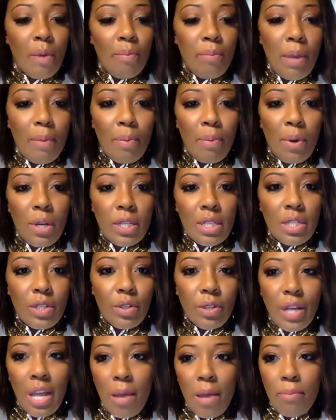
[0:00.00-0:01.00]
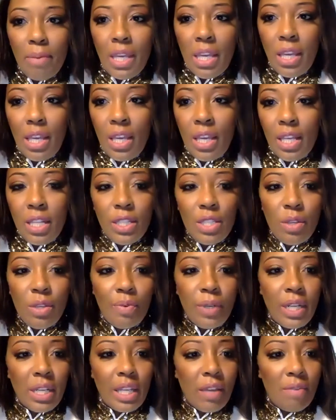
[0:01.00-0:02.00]
People are still coming in, so I
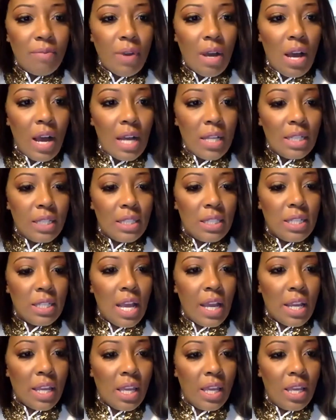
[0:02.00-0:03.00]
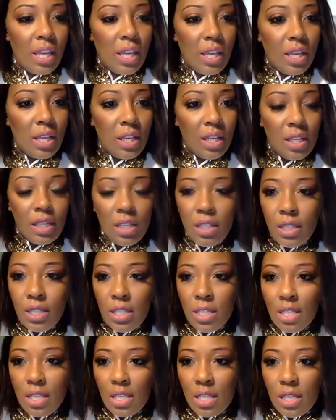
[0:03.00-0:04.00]
want to give them a hot second.
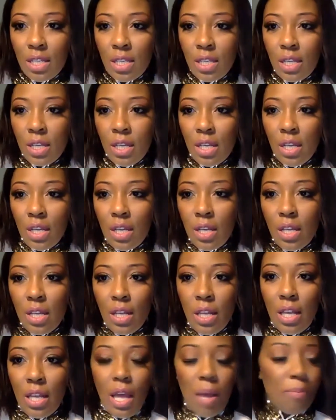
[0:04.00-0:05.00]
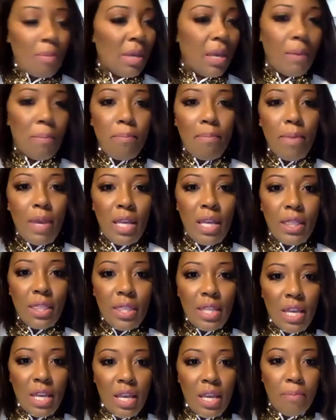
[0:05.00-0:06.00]
me admit
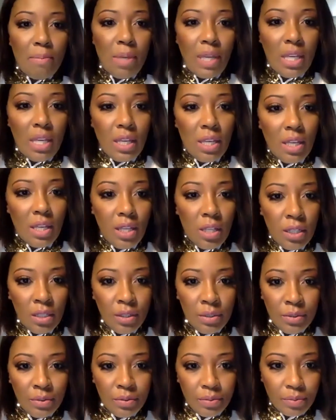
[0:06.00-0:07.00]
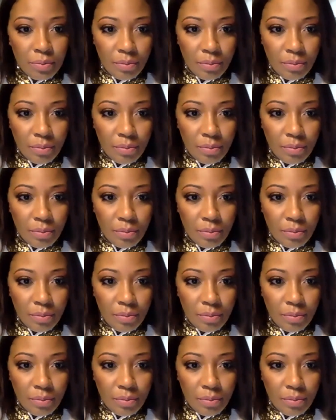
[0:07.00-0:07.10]
them in.